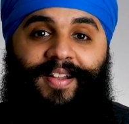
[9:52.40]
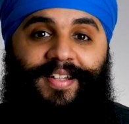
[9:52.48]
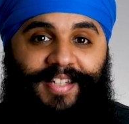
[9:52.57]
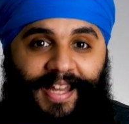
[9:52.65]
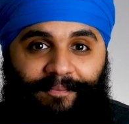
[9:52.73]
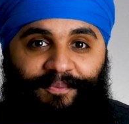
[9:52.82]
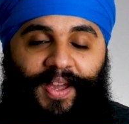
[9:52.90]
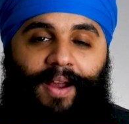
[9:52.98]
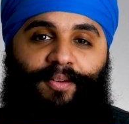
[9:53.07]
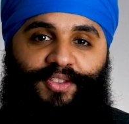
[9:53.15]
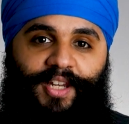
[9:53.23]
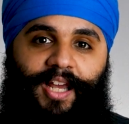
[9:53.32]
Same thing
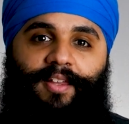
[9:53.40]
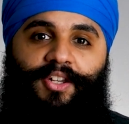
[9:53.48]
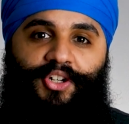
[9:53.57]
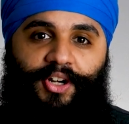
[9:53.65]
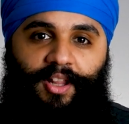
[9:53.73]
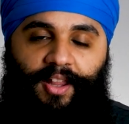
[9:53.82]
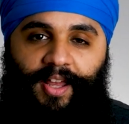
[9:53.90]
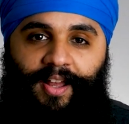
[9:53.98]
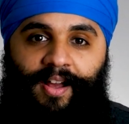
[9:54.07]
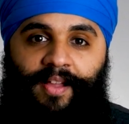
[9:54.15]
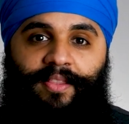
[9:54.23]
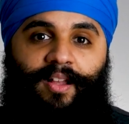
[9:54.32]
with daily journaling.
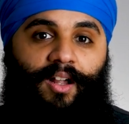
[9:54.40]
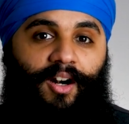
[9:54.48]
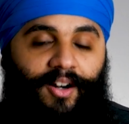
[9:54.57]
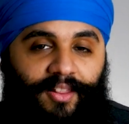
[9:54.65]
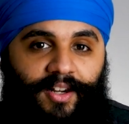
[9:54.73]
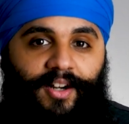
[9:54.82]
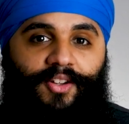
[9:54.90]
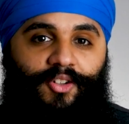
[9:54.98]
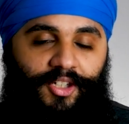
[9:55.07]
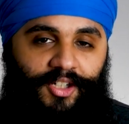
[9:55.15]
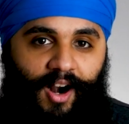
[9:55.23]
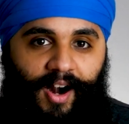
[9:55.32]
The earlier you
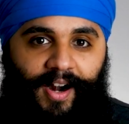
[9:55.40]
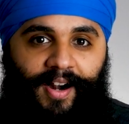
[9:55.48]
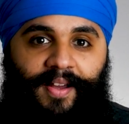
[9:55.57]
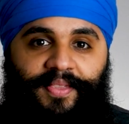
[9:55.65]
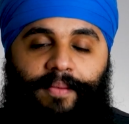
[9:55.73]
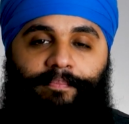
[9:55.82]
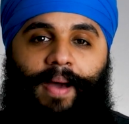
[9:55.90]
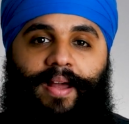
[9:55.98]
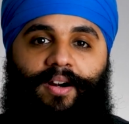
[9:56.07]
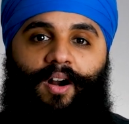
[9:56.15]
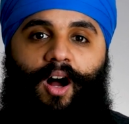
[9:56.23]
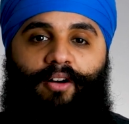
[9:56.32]
start, the
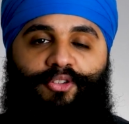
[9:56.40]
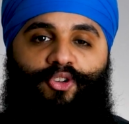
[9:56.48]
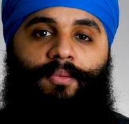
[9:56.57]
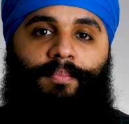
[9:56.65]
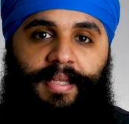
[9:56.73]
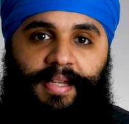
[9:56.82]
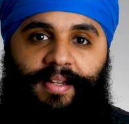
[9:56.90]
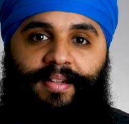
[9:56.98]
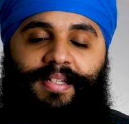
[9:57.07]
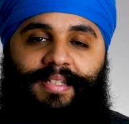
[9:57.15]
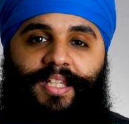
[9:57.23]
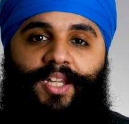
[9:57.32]
better off you'll be
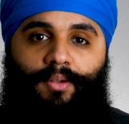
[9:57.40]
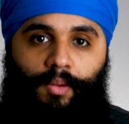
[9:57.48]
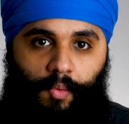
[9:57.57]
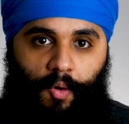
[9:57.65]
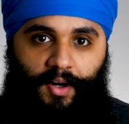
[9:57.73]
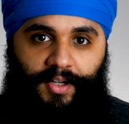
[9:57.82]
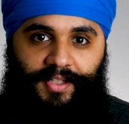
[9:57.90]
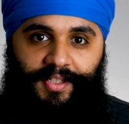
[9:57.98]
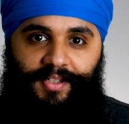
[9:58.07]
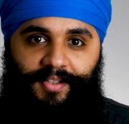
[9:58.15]
to see the rewards.